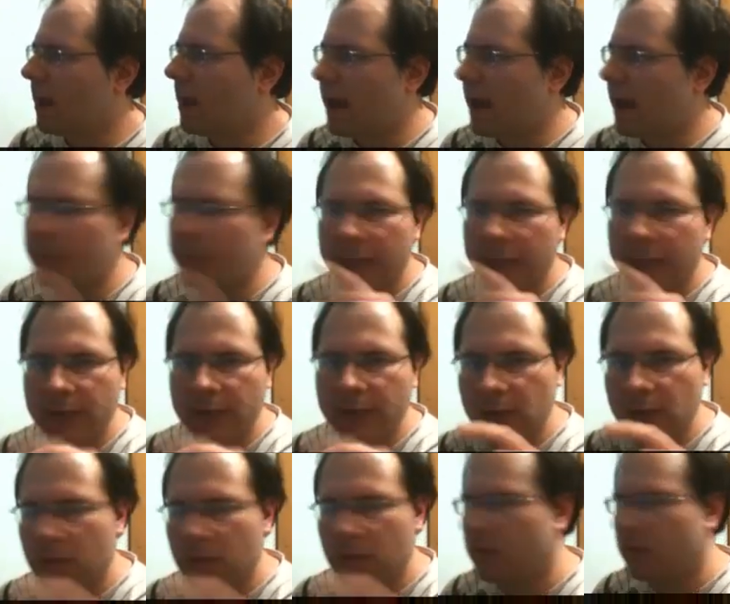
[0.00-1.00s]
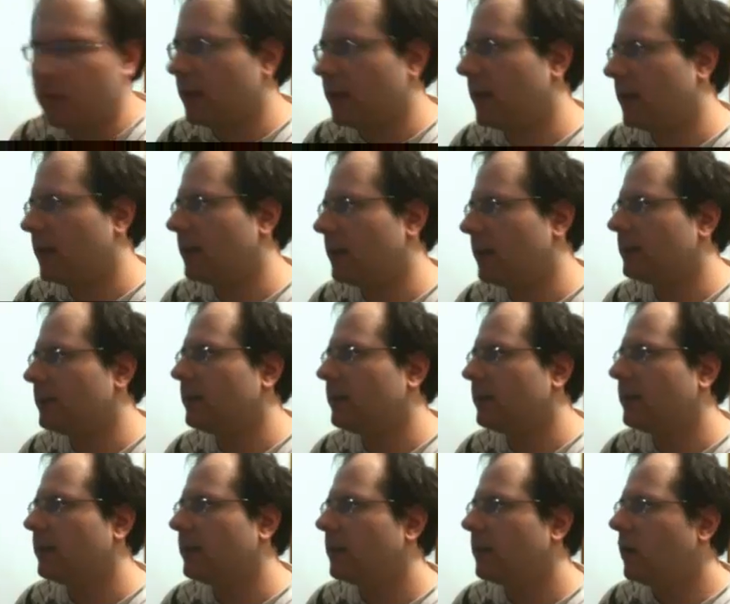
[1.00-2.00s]
amplitude, and
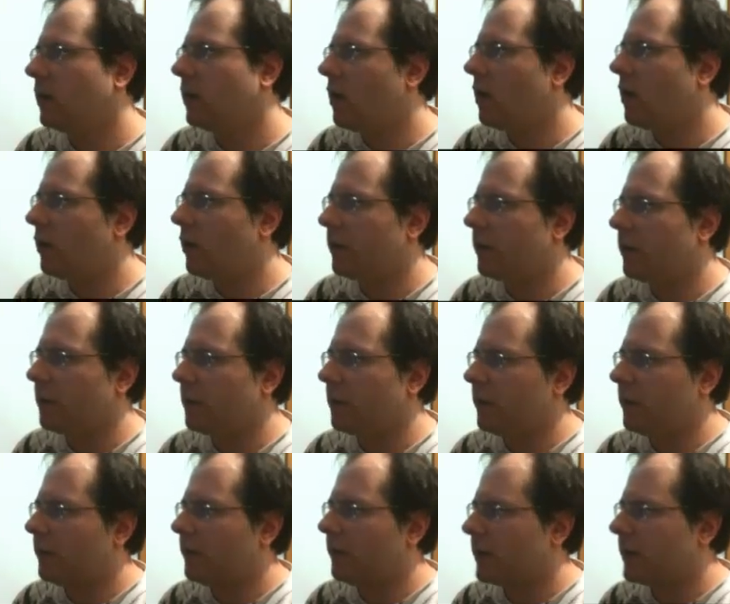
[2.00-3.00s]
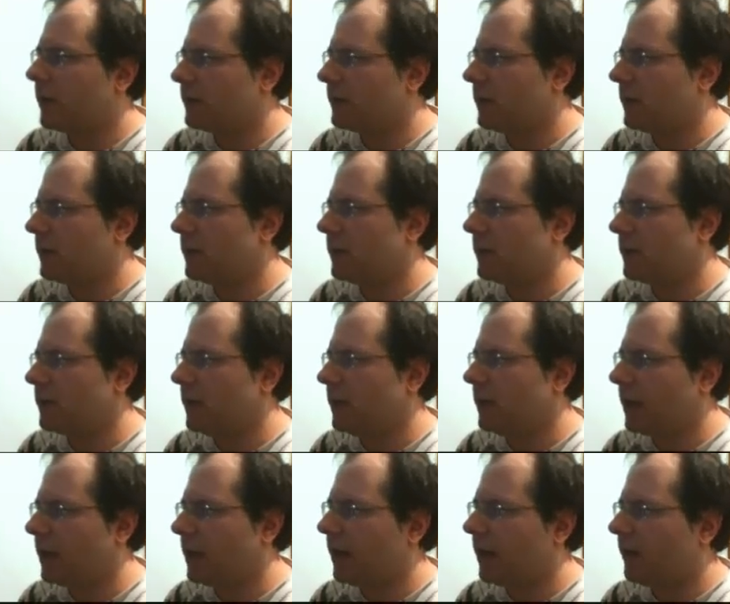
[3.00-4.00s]
other modifiers such as the
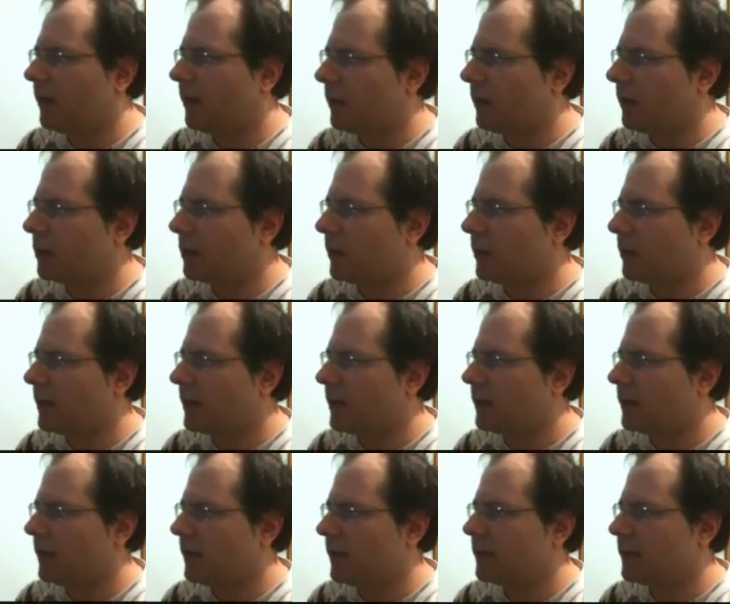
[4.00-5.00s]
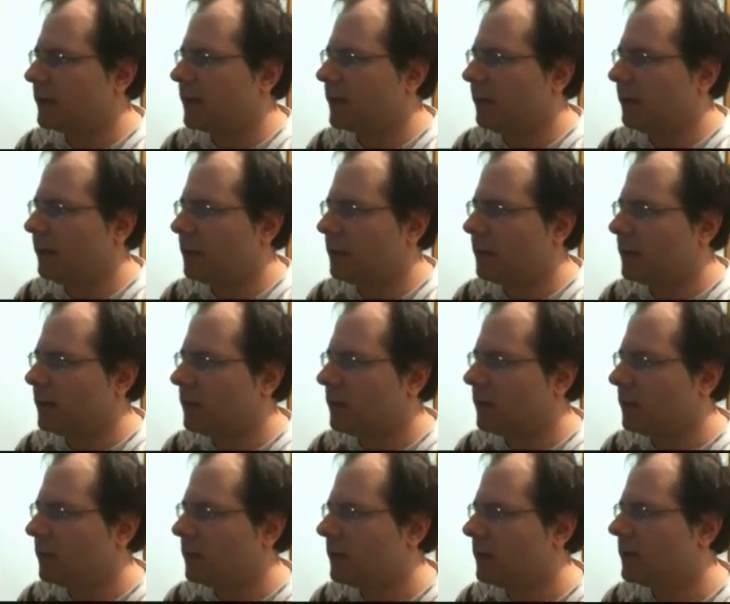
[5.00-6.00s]
cutoff or the resonance
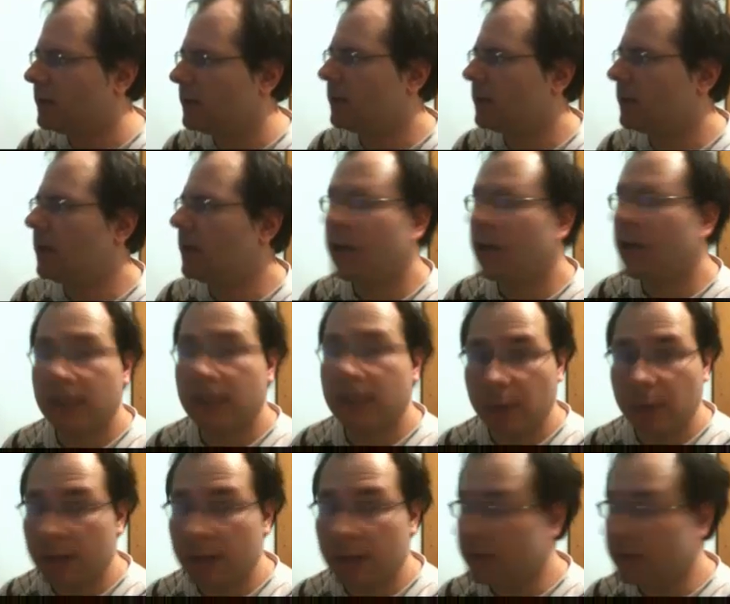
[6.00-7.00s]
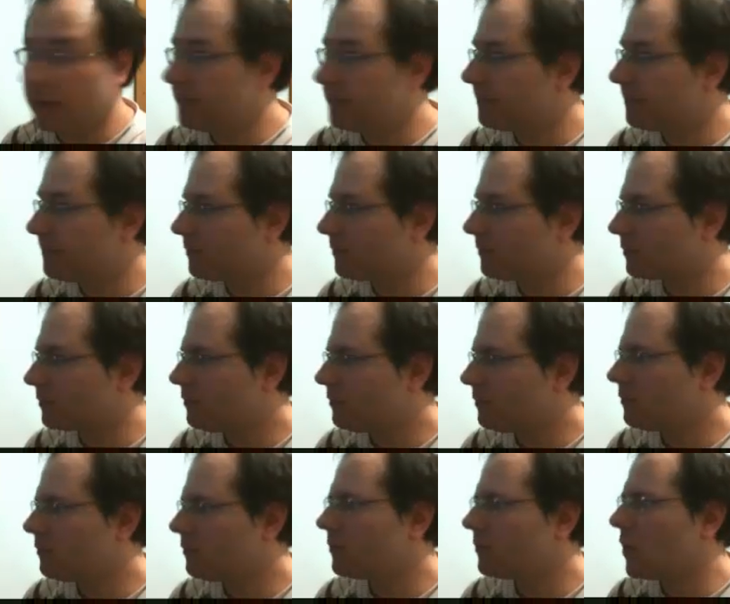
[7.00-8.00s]
amplitudes as well.
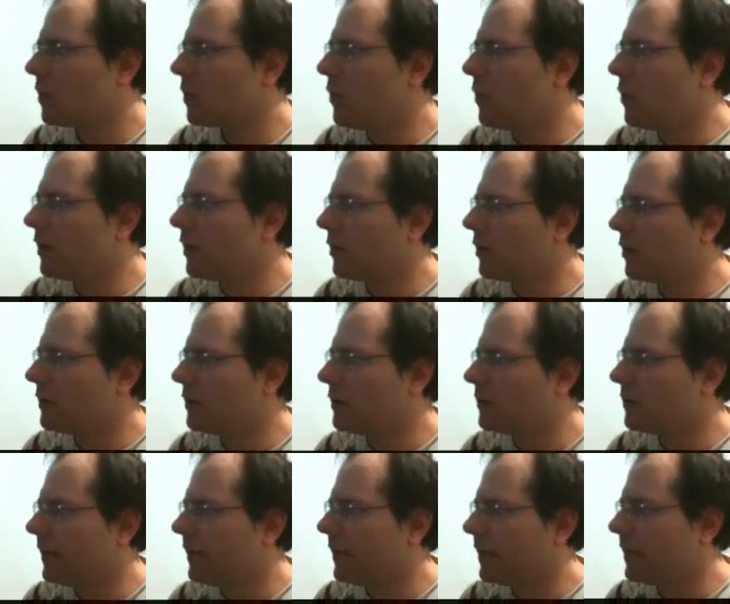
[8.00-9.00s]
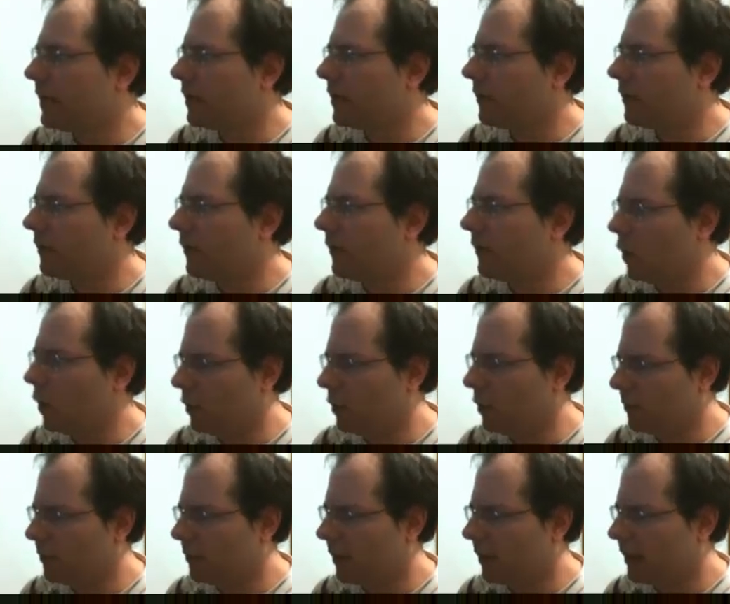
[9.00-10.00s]
We're going to take care of the
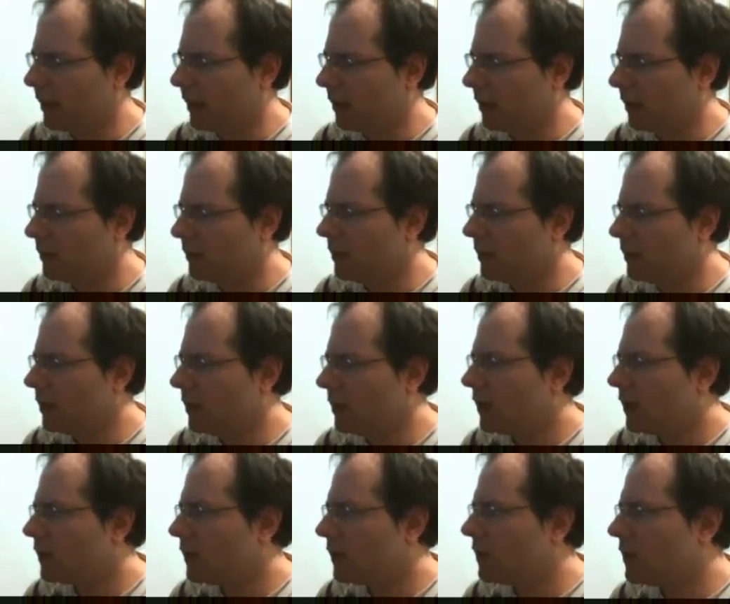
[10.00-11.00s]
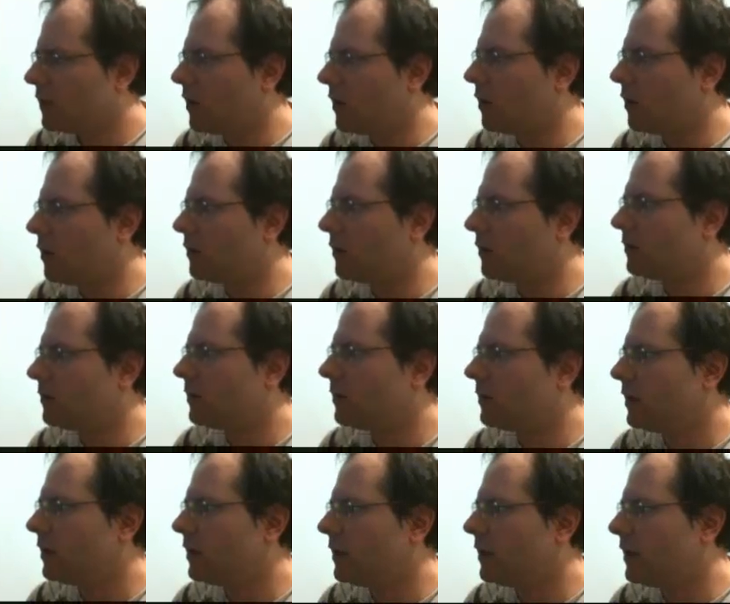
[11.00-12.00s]
volume right now. So
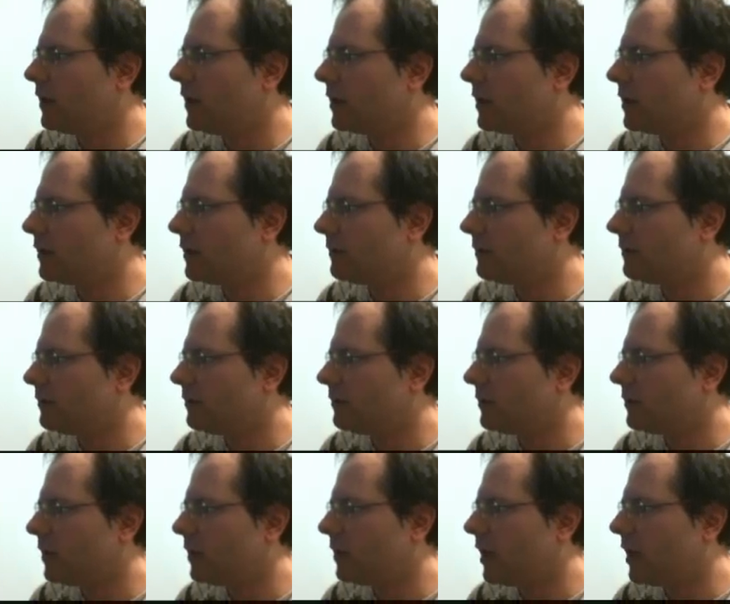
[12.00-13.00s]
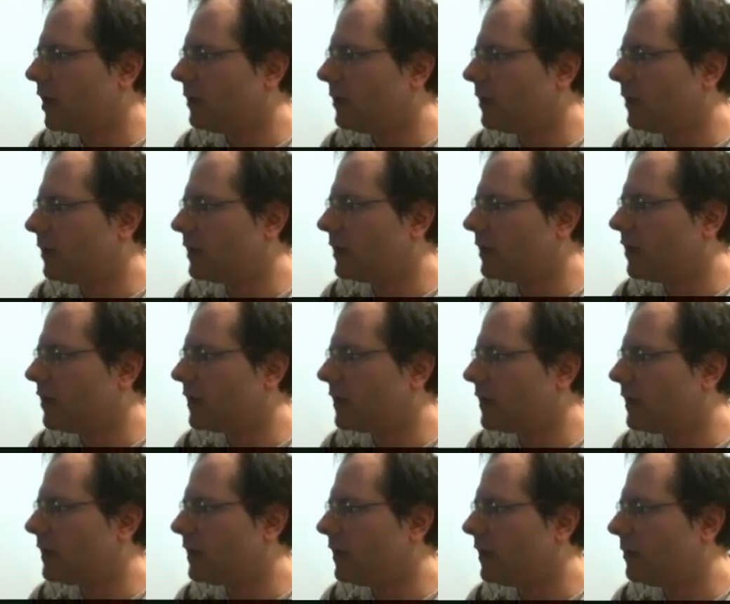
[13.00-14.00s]
here I'm
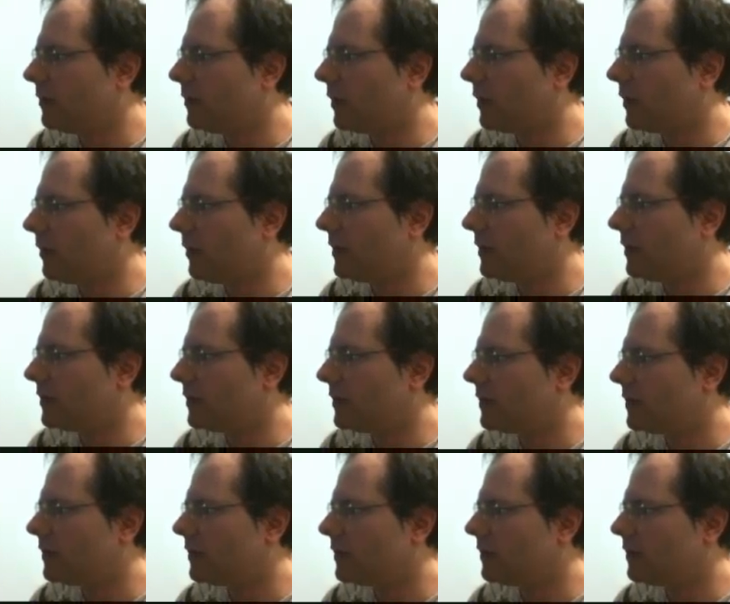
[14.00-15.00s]
adjusting the parameters.